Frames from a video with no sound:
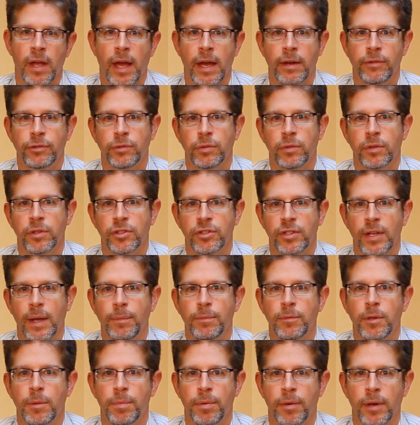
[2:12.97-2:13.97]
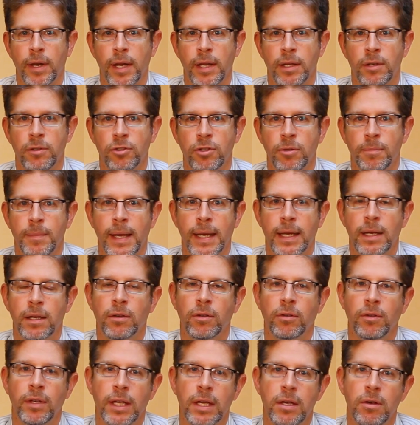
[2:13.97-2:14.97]
have to accept the plan to make
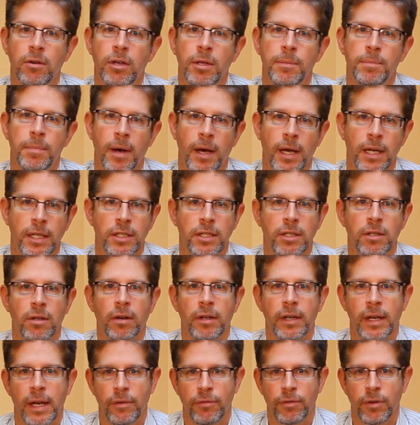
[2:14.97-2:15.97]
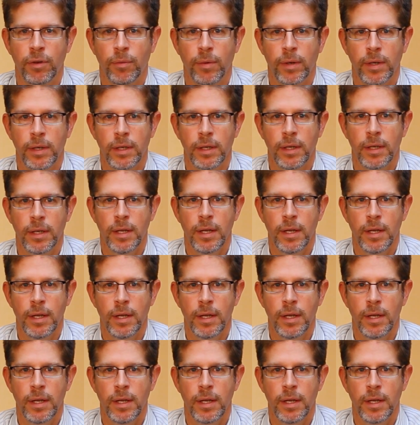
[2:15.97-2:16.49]
it legally binding on everyone.